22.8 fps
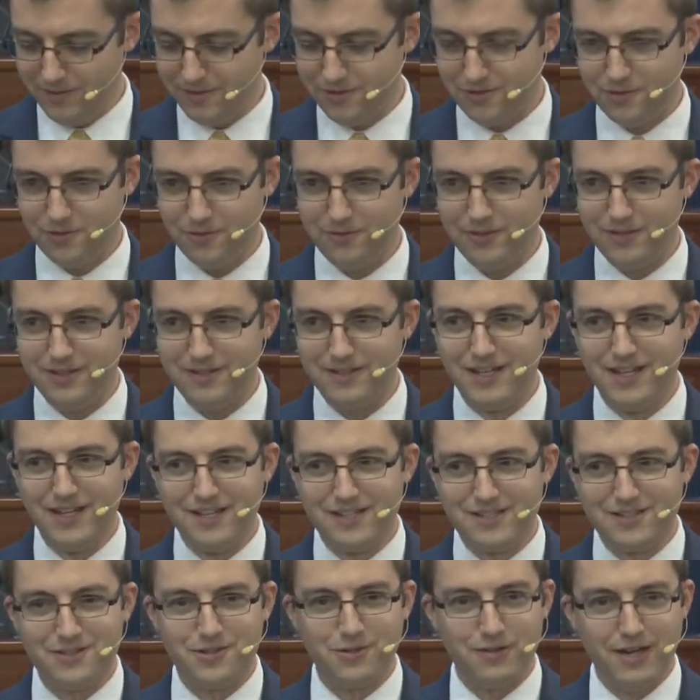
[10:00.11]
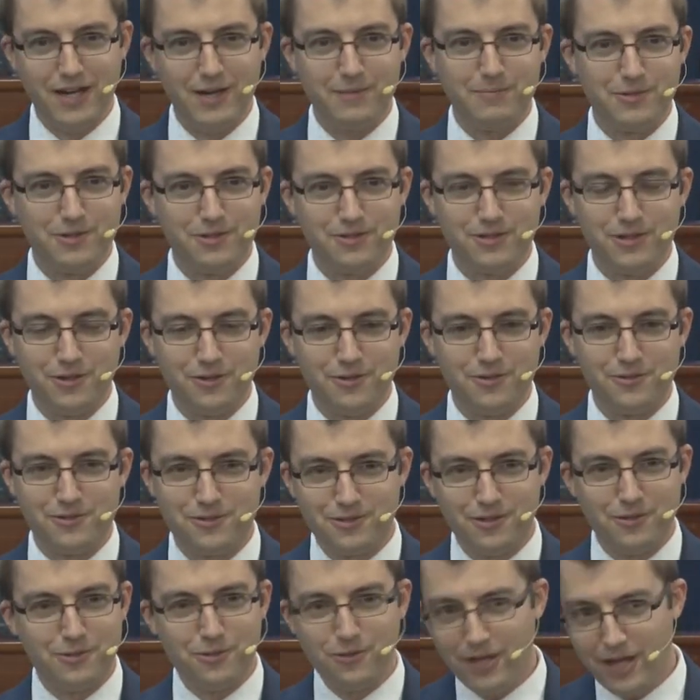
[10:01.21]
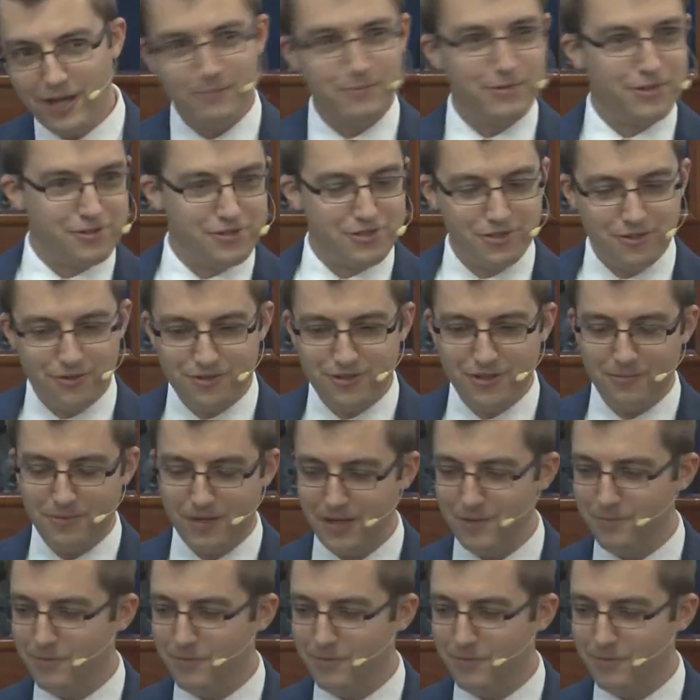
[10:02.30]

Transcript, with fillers: And so, the, so Abner goes, Uncle Abner shows up,